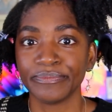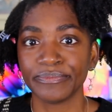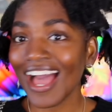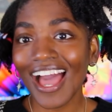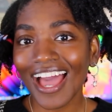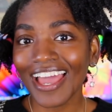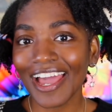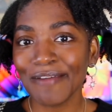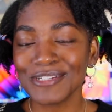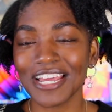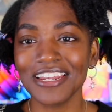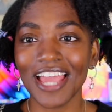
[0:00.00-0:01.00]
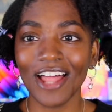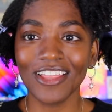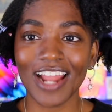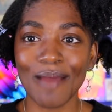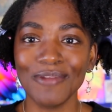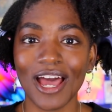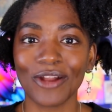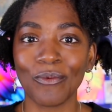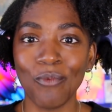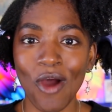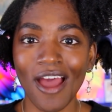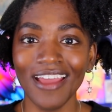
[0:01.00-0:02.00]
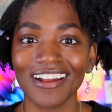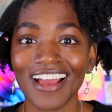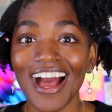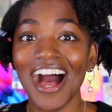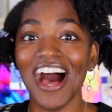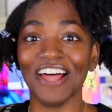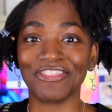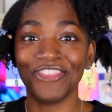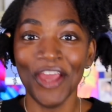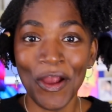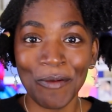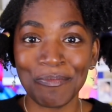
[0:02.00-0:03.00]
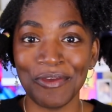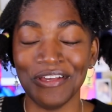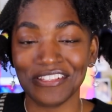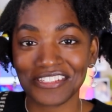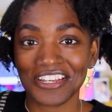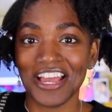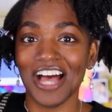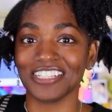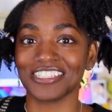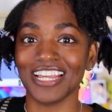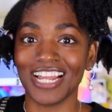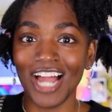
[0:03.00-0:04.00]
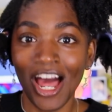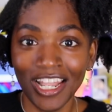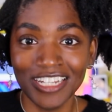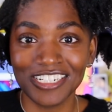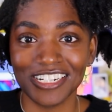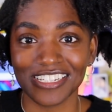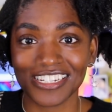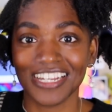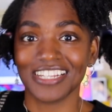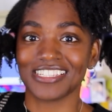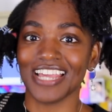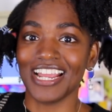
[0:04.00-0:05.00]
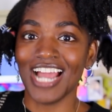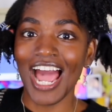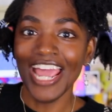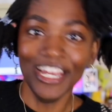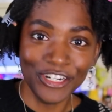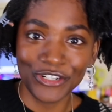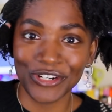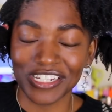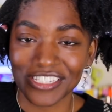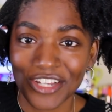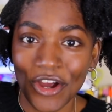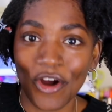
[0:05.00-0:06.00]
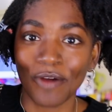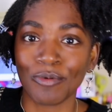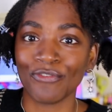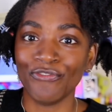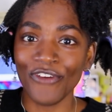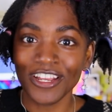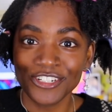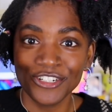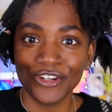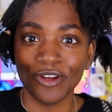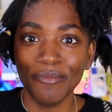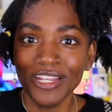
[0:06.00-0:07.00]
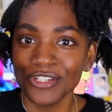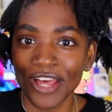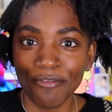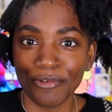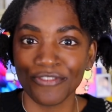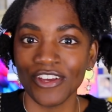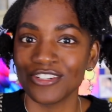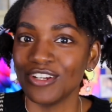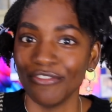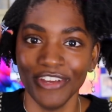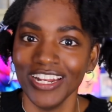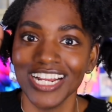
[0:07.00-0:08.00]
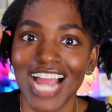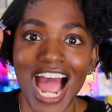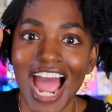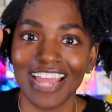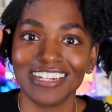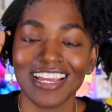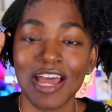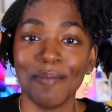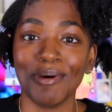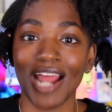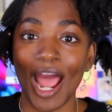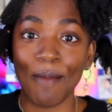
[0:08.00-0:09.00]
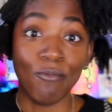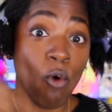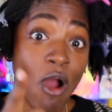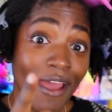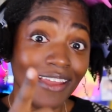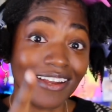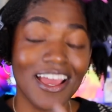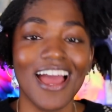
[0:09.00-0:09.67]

Hi, I'm Danielle, and I'm not a what? A therapist, a psychologist, a psychiatrist, or a mental health professional of any kind. But I'm what?